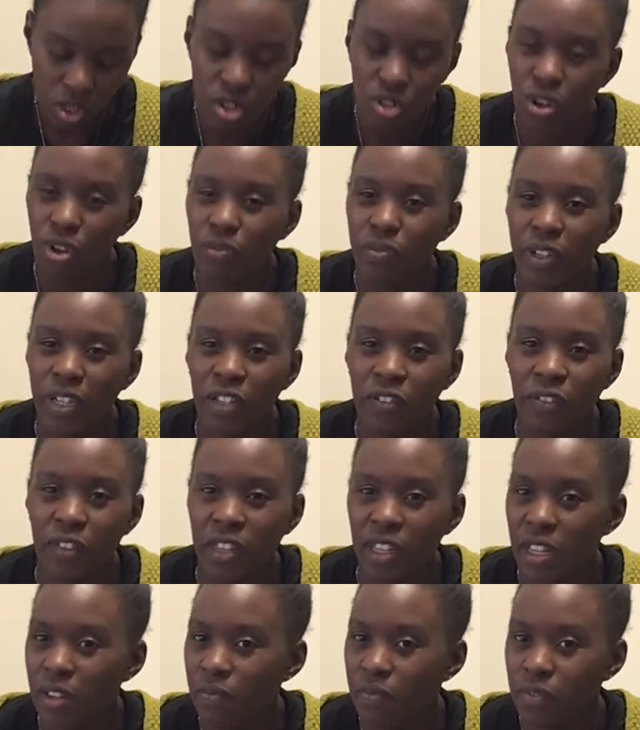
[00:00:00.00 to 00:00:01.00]
not really for
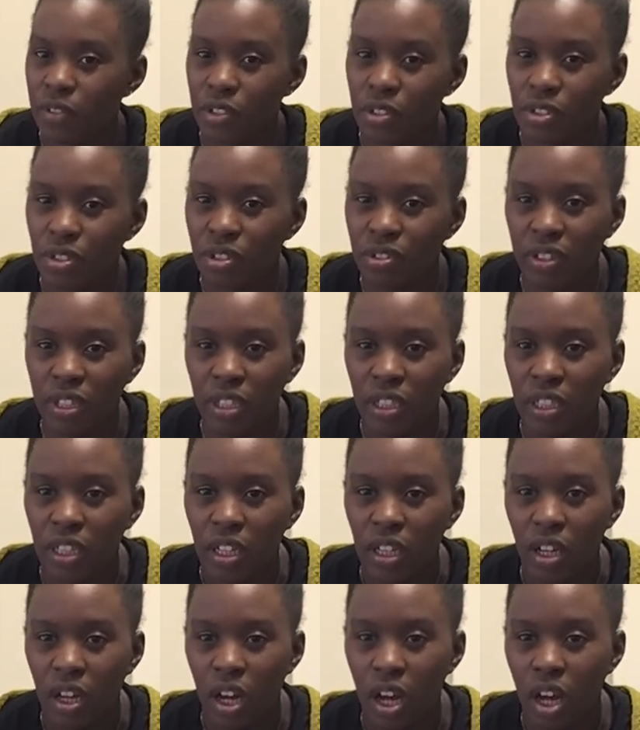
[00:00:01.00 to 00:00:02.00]
the inventory.
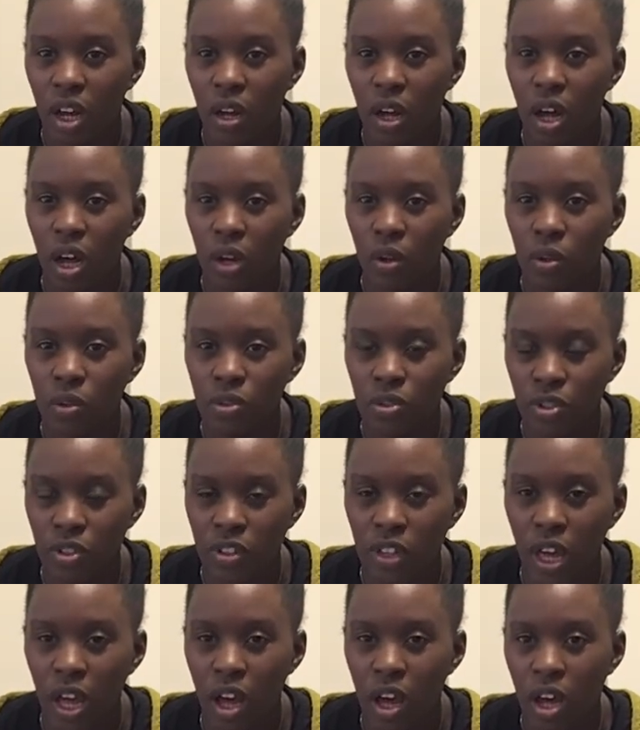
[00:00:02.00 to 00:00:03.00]
I will do
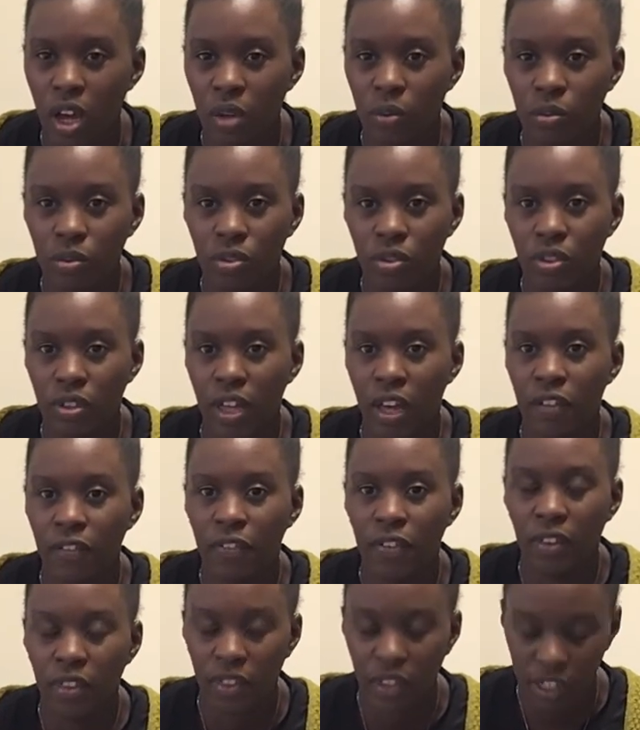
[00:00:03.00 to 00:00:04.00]
that. I will do that
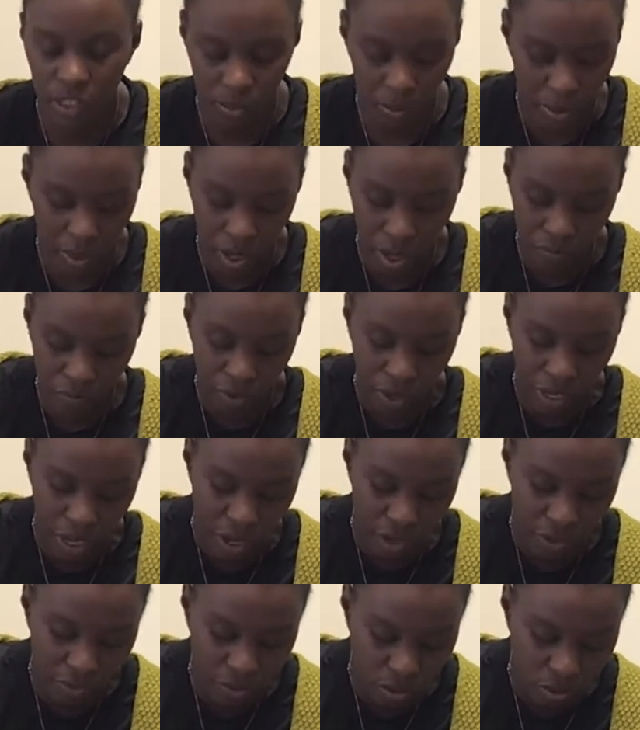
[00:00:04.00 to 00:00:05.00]
for things when I've run out
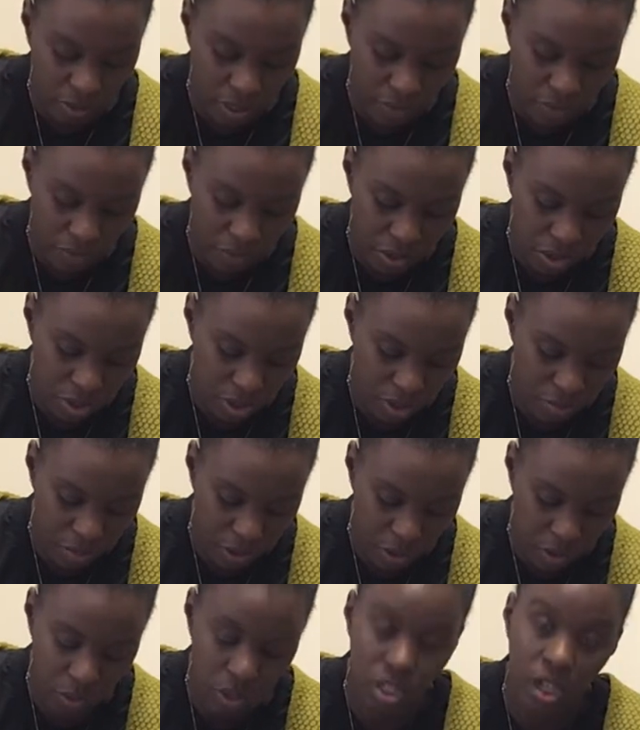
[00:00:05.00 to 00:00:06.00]
of all inventory
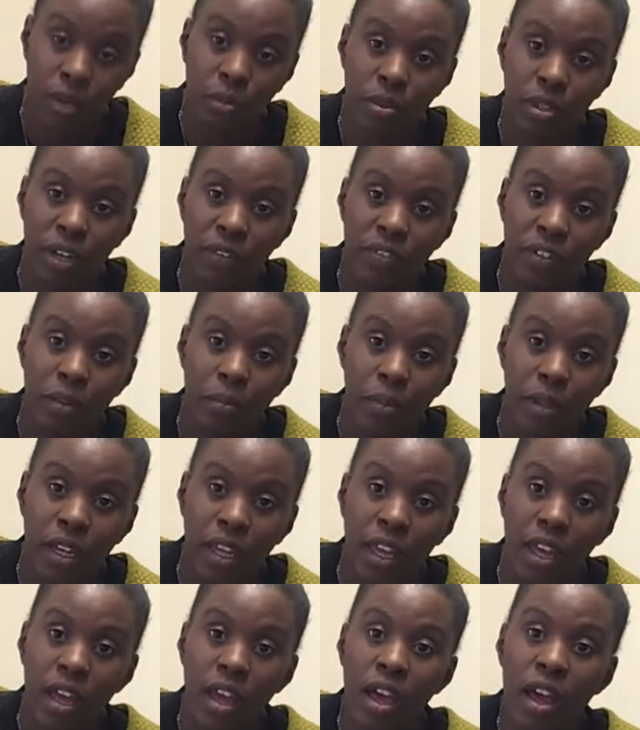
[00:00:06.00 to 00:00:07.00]
meals, which I would have in a
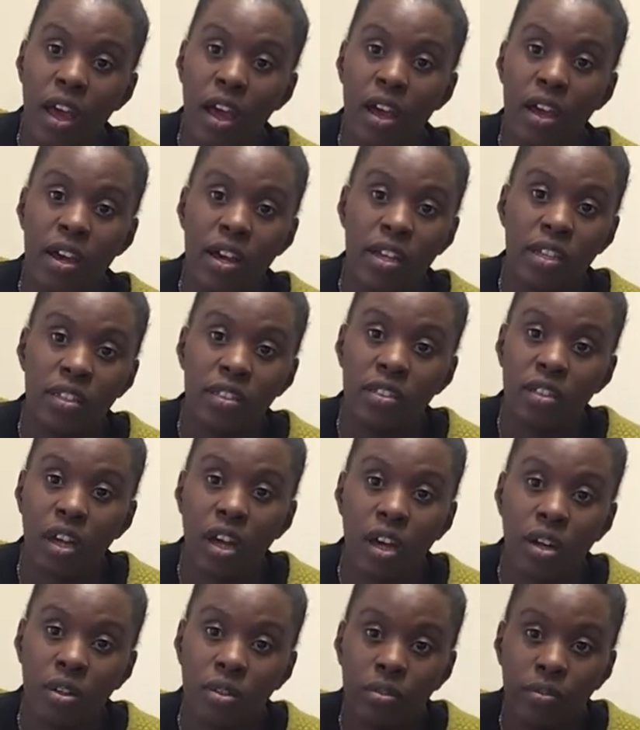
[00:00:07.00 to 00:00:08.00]
minute, and
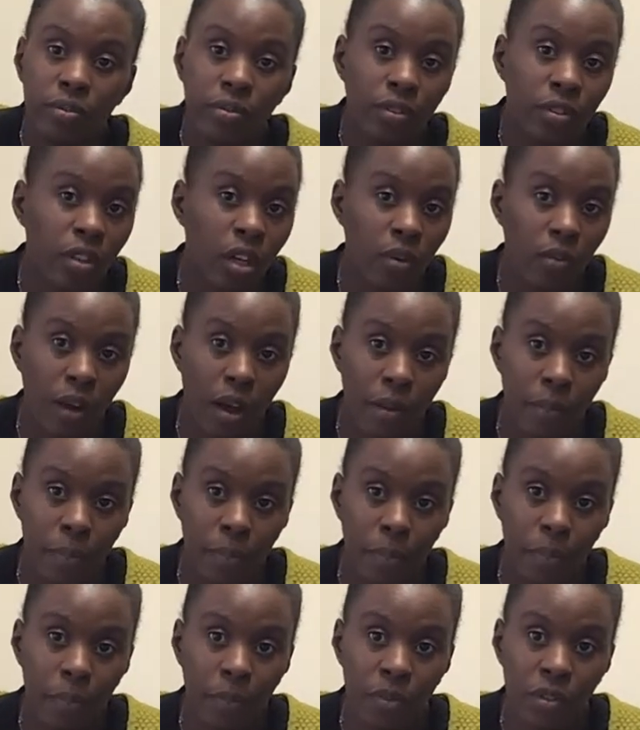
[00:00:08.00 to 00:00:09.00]
I'll go up
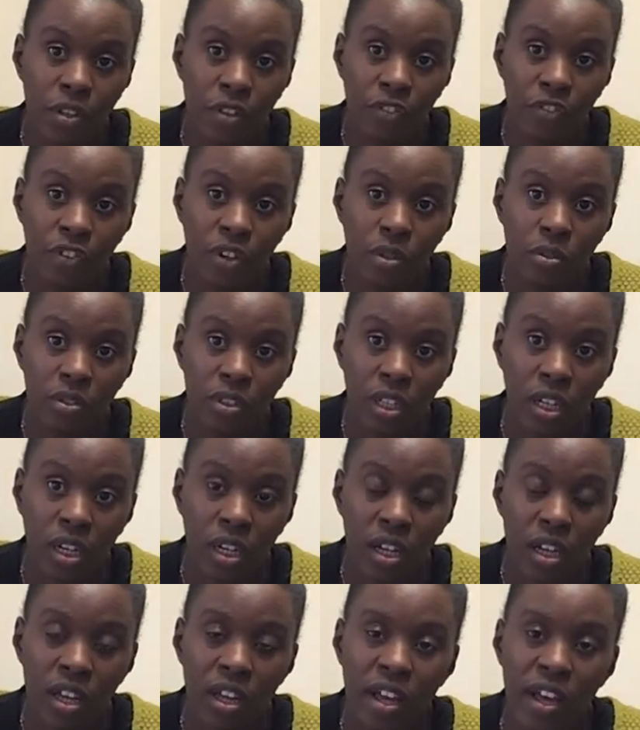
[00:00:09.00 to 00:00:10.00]
to the folder
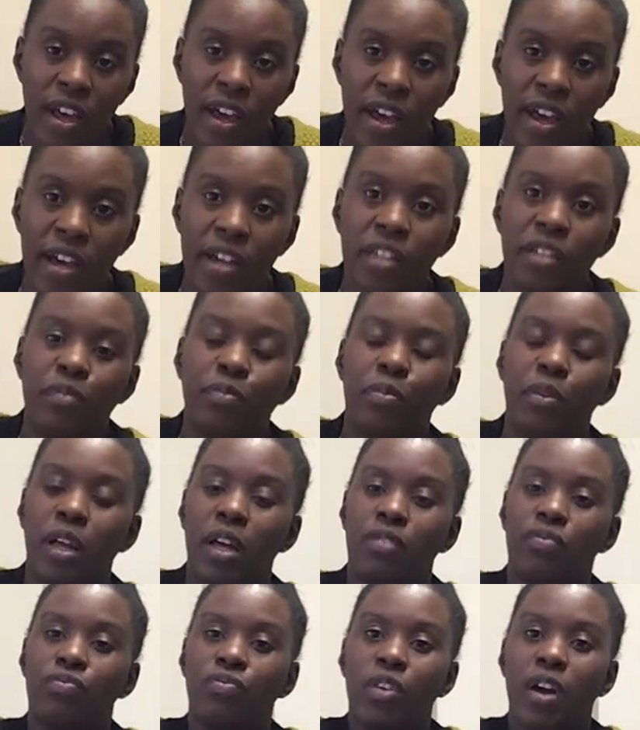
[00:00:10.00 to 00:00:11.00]
and be
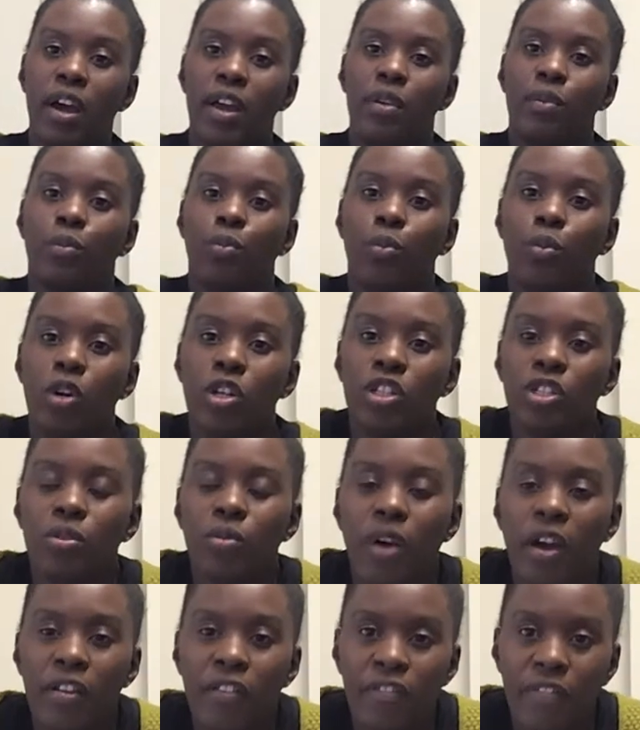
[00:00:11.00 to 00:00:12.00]
like, right, what do
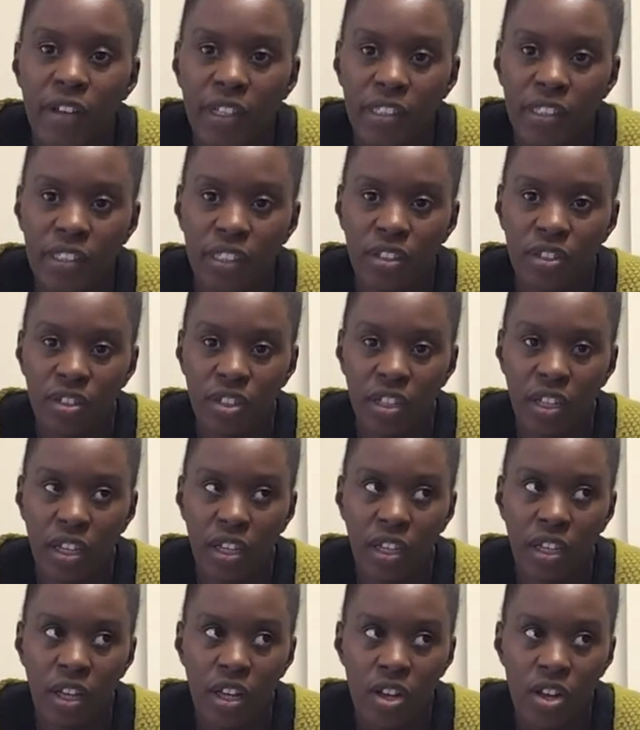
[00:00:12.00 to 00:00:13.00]
I fancy cooking?